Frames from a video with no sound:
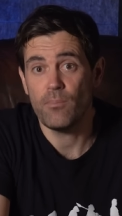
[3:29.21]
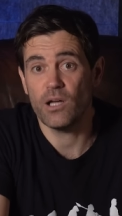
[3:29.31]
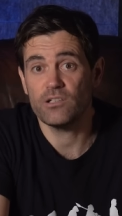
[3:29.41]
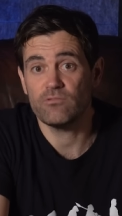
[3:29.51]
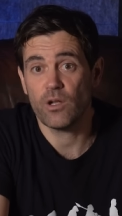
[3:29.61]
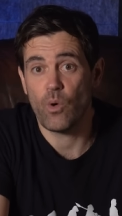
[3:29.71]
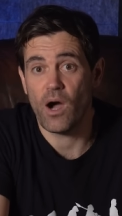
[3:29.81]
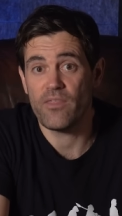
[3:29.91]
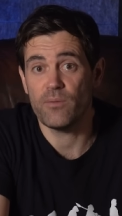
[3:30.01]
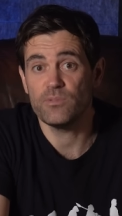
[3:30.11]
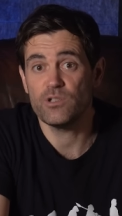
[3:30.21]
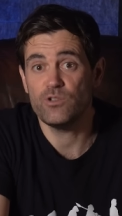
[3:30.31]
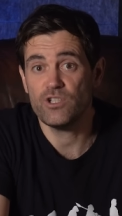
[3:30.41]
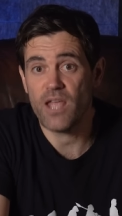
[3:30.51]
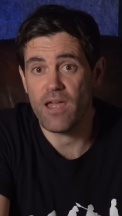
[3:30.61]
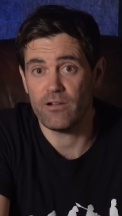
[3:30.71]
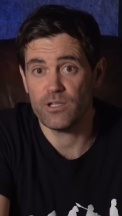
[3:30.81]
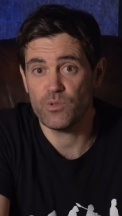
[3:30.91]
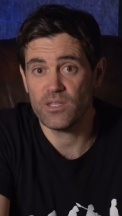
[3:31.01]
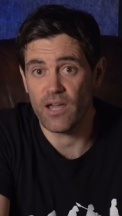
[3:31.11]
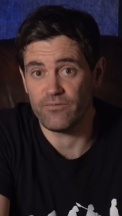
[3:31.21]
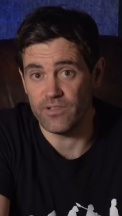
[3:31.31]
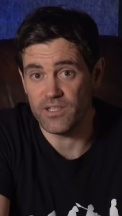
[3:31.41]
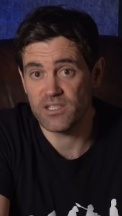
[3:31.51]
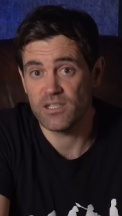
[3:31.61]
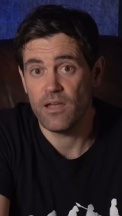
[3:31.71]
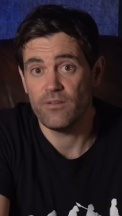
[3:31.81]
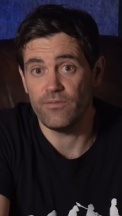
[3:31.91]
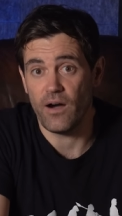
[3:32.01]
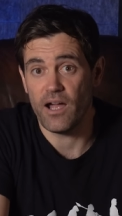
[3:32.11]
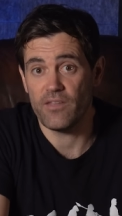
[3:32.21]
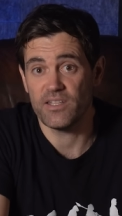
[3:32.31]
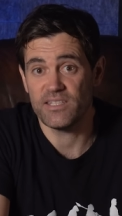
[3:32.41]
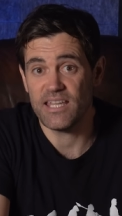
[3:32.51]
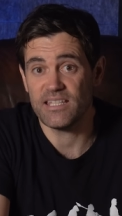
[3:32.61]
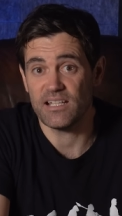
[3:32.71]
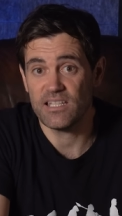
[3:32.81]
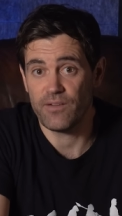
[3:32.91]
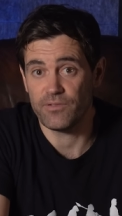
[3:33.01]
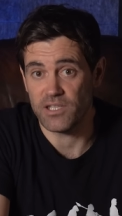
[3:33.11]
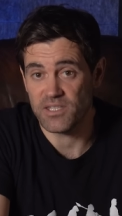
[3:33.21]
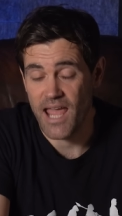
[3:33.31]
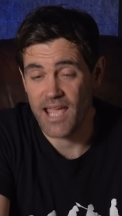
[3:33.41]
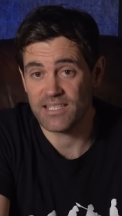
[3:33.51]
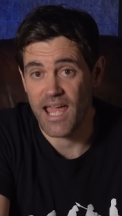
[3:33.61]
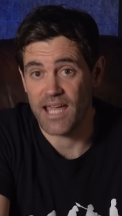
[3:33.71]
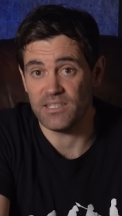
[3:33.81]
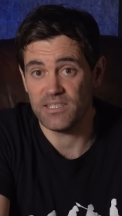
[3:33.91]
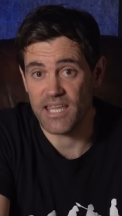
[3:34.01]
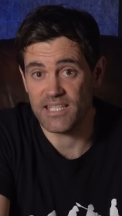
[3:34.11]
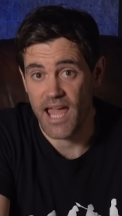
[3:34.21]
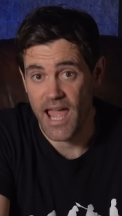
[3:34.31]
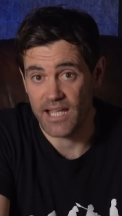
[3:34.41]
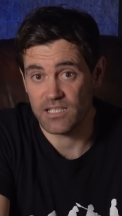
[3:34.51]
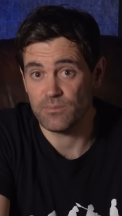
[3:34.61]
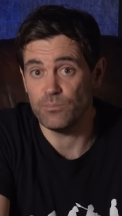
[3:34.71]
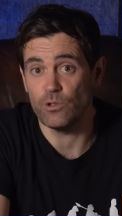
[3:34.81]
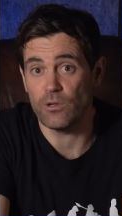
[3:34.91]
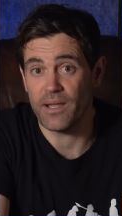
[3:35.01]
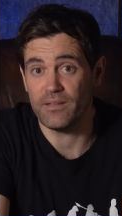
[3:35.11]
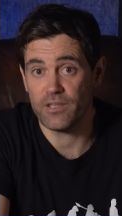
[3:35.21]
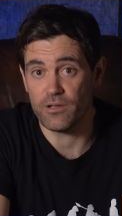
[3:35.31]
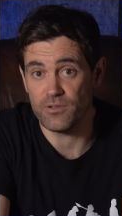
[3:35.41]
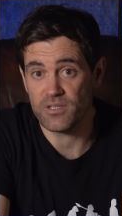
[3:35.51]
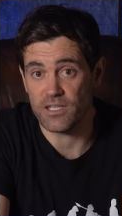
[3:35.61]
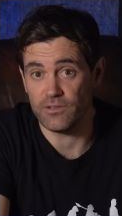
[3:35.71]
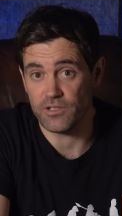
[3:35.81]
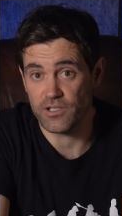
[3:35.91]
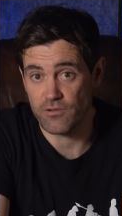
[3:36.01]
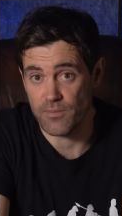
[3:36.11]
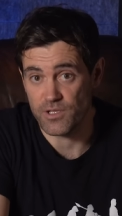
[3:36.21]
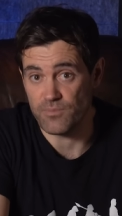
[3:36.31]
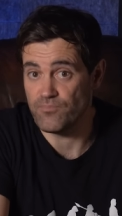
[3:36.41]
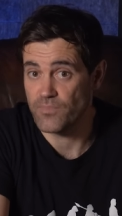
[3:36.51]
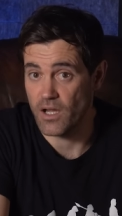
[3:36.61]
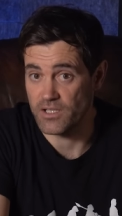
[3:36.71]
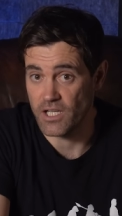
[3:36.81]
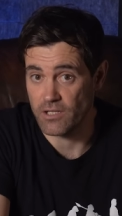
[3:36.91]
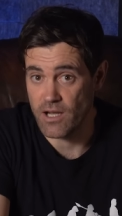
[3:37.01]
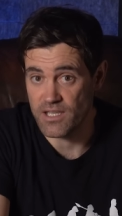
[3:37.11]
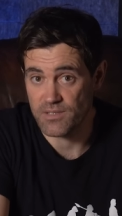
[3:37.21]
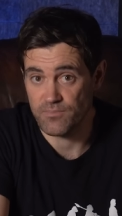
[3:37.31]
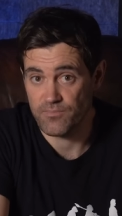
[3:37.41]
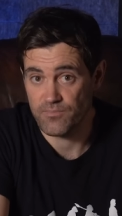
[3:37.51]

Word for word: but require them to share it with governments via the Data Governance Act and Data Act. More about those in the description. I digress.